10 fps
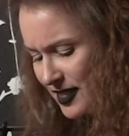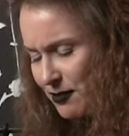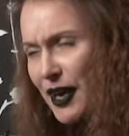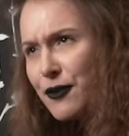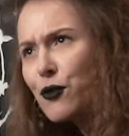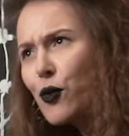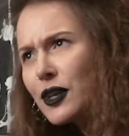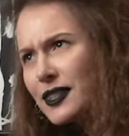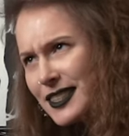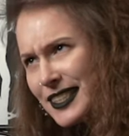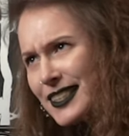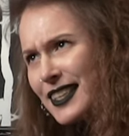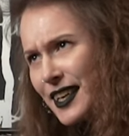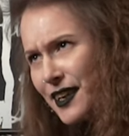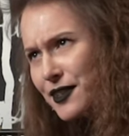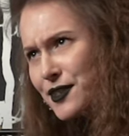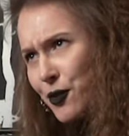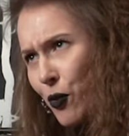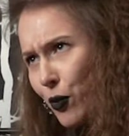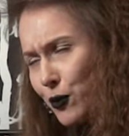is my 14 years
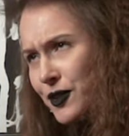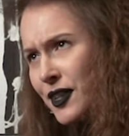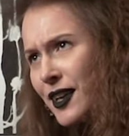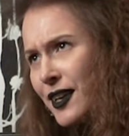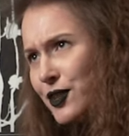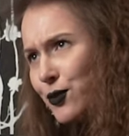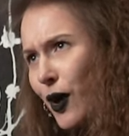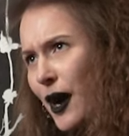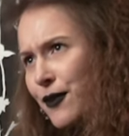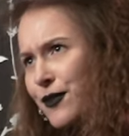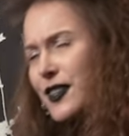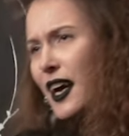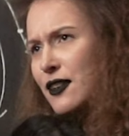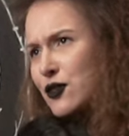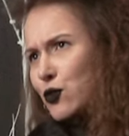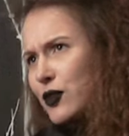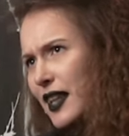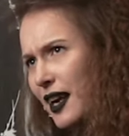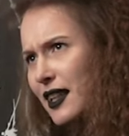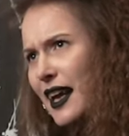old dwarf Dachshund
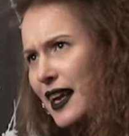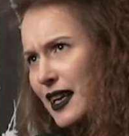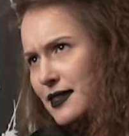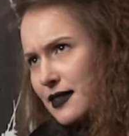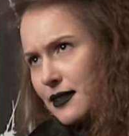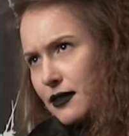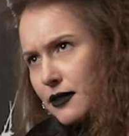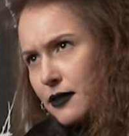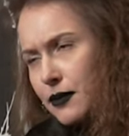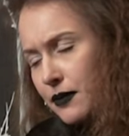Daglaya assistant.